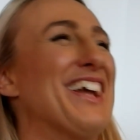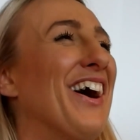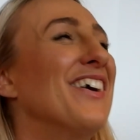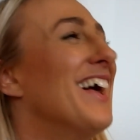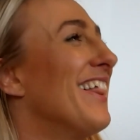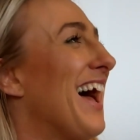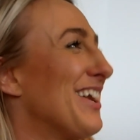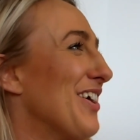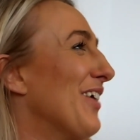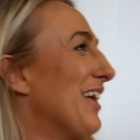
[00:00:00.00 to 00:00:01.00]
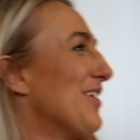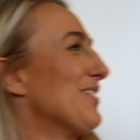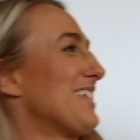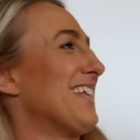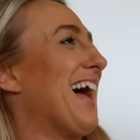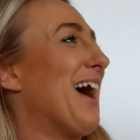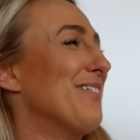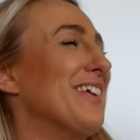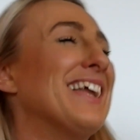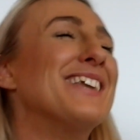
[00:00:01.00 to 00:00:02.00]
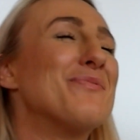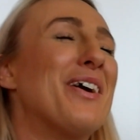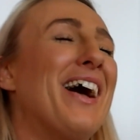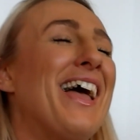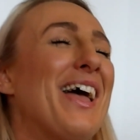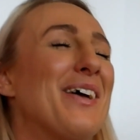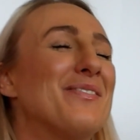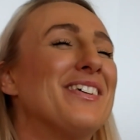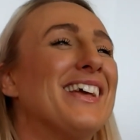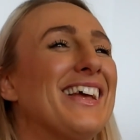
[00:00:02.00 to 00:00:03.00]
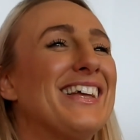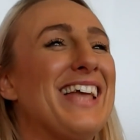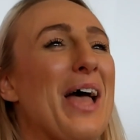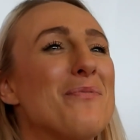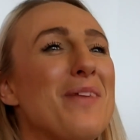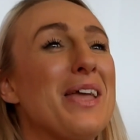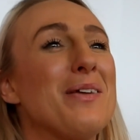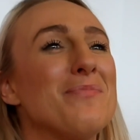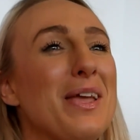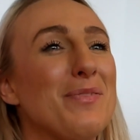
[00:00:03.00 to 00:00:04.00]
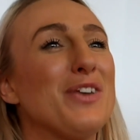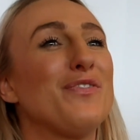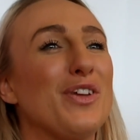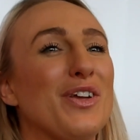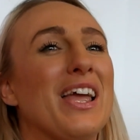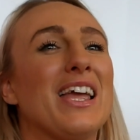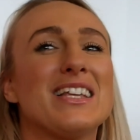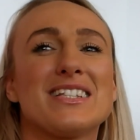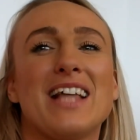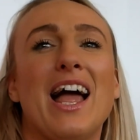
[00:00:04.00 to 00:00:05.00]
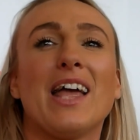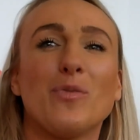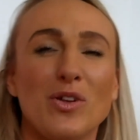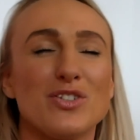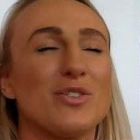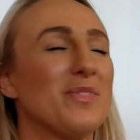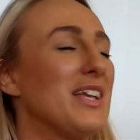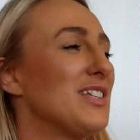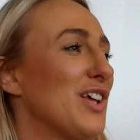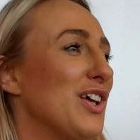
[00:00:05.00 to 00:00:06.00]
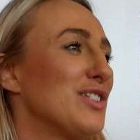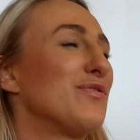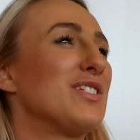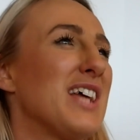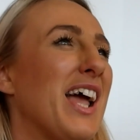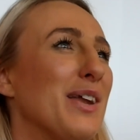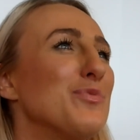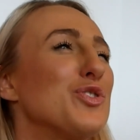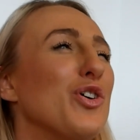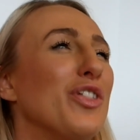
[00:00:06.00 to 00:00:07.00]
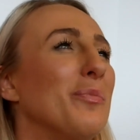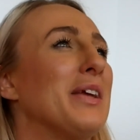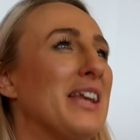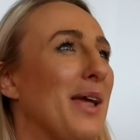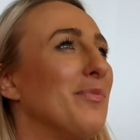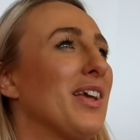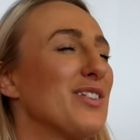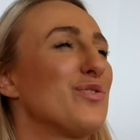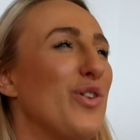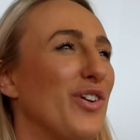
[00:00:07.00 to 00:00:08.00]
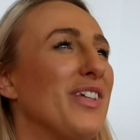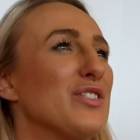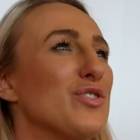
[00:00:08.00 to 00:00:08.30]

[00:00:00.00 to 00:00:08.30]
no, I don't. I don't see that happening. But um, yeah, may, maybe in a few years, like once some of these girls have retired, I'm sure there'll be a name that gets thrown on that